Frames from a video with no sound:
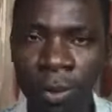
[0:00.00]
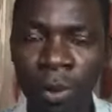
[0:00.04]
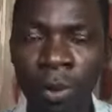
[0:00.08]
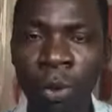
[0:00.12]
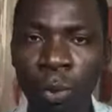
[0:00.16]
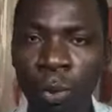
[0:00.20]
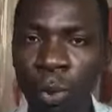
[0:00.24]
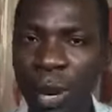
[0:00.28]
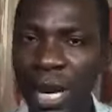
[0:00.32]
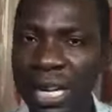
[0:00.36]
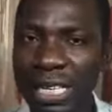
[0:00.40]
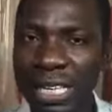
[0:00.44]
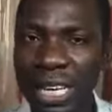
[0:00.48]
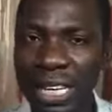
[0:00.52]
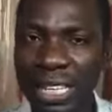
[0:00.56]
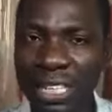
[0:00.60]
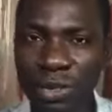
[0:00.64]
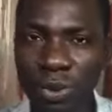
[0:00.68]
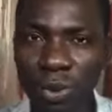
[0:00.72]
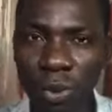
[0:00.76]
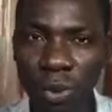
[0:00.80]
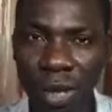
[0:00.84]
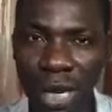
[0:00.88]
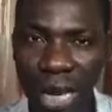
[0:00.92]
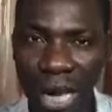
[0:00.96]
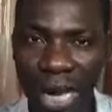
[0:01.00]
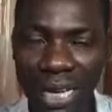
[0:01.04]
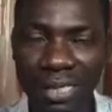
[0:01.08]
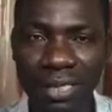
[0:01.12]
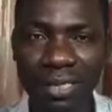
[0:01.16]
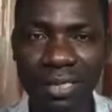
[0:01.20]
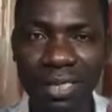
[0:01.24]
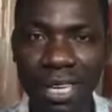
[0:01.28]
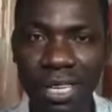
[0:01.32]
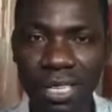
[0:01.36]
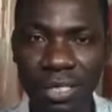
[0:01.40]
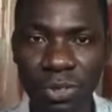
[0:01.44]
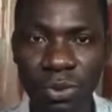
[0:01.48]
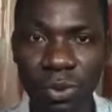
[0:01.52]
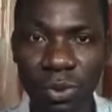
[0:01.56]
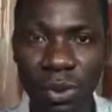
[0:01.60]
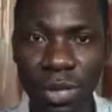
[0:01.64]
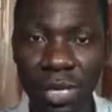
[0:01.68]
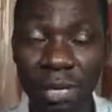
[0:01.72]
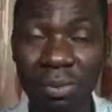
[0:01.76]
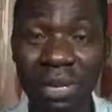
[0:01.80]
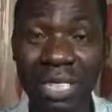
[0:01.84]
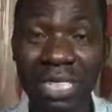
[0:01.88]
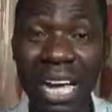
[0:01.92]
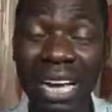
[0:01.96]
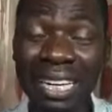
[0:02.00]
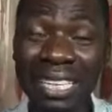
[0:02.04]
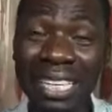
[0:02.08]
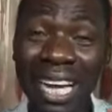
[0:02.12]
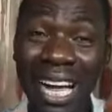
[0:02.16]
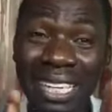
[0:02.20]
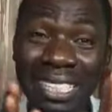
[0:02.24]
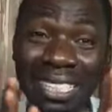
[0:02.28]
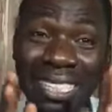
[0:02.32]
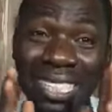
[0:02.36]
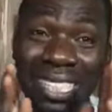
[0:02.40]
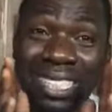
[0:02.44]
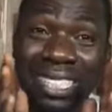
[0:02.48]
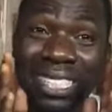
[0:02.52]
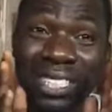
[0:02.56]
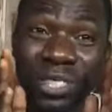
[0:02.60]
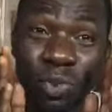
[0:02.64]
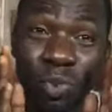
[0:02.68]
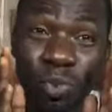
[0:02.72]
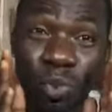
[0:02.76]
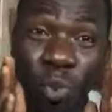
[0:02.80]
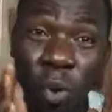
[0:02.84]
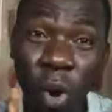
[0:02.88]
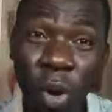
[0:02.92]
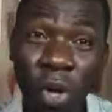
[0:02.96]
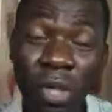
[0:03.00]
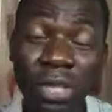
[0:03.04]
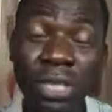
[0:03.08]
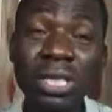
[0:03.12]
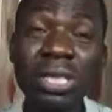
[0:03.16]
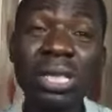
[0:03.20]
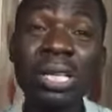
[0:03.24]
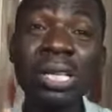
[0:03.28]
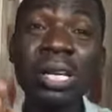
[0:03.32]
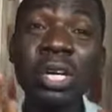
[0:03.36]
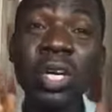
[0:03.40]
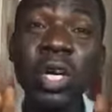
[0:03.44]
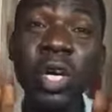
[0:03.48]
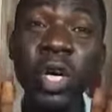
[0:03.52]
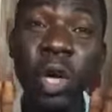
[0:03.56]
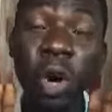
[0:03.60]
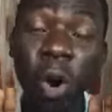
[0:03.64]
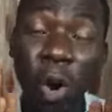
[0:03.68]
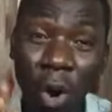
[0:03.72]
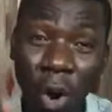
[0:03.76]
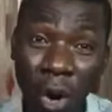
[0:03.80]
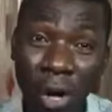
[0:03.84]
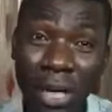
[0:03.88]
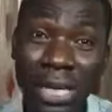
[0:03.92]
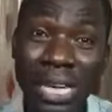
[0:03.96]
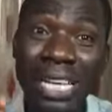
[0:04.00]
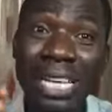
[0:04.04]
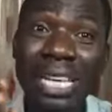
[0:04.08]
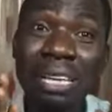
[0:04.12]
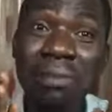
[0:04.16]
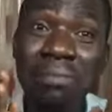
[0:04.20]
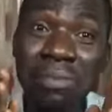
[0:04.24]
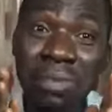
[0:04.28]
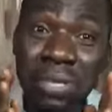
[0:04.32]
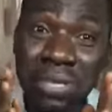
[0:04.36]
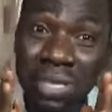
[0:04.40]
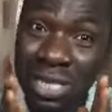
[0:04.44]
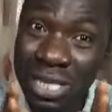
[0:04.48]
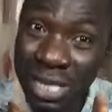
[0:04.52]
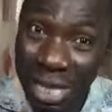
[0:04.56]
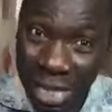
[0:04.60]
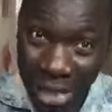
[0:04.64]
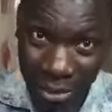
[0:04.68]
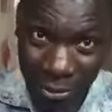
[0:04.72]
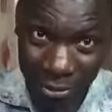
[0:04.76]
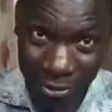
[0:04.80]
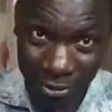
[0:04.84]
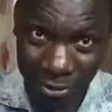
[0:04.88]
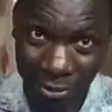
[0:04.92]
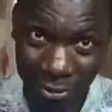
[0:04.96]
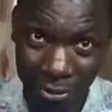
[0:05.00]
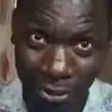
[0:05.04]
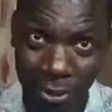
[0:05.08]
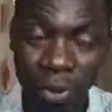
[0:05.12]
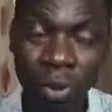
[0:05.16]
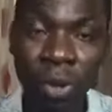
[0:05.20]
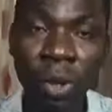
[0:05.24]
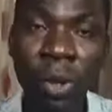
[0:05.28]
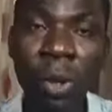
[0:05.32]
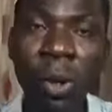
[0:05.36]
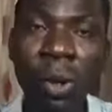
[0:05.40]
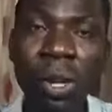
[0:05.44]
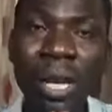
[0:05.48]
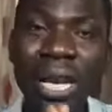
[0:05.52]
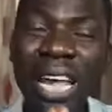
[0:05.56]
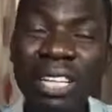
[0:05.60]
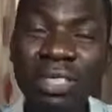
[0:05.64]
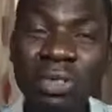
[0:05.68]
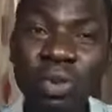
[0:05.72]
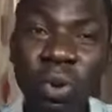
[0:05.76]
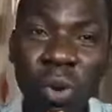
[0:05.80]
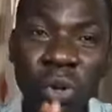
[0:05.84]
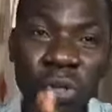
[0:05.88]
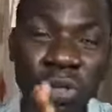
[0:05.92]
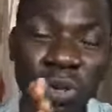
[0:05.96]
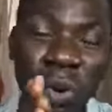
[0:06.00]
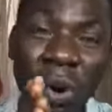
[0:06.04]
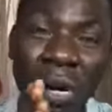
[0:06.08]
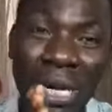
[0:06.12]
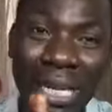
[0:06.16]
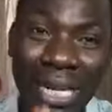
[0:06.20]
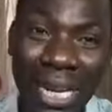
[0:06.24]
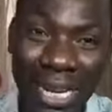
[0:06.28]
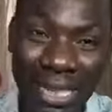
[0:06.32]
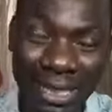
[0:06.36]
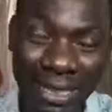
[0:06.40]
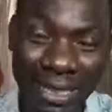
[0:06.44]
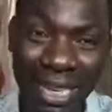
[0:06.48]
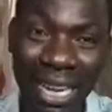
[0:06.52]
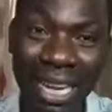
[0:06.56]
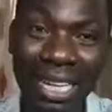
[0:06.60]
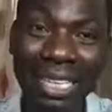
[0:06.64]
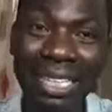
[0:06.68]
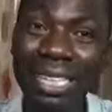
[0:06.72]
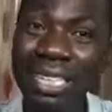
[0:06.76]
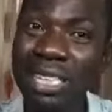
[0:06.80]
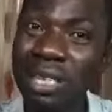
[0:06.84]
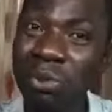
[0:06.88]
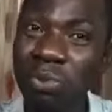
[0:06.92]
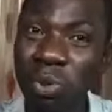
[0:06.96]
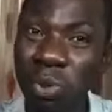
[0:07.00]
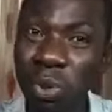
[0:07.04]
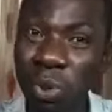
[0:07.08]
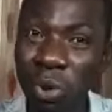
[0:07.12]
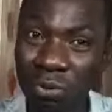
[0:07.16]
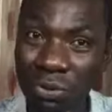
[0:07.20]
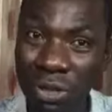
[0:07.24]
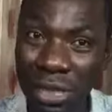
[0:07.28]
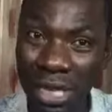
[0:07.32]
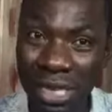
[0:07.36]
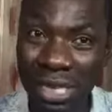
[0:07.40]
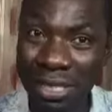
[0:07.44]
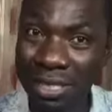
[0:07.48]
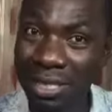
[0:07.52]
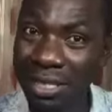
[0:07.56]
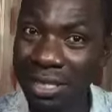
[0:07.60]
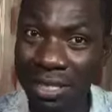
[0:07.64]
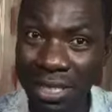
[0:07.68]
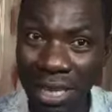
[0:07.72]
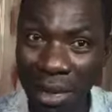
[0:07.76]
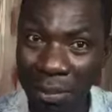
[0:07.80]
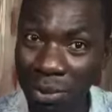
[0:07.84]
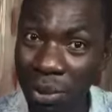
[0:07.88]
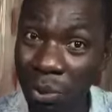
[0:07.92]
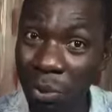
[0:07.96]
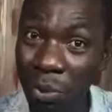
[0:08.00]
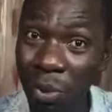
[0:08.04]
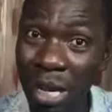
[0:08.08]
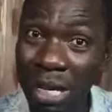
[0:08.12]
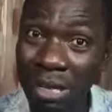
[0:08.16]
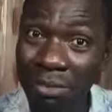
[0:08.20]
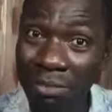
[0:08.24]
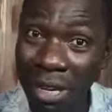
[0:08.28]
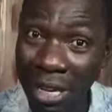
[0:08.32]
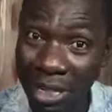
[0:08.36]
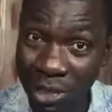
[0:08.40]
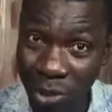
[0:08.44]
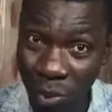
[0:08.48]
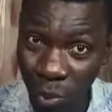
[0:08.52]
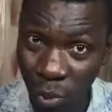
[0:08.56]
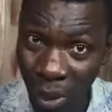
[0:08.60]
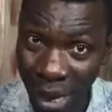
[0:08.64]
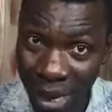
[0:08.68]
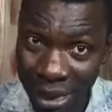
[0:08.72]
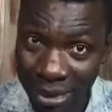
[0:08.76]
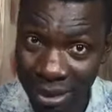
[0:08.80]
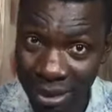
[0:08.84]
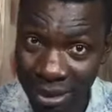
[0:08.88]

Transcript: When there is no light, there is no image. And that this is what God himself let us understand in the book of Genesis chapter 1 verse 1.